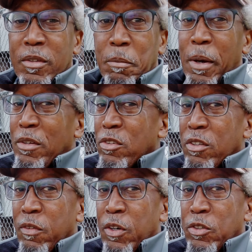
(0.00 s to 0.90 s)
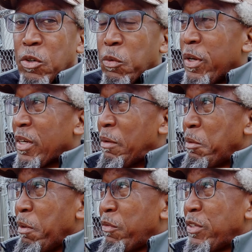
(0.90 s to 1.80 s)
patience is a virtue when it comes
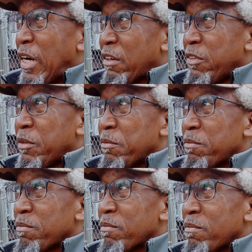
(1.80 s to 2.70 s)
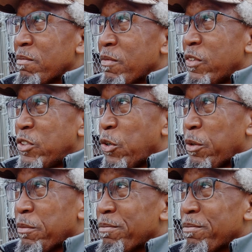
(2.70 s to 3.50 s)
to bird photography. For sure.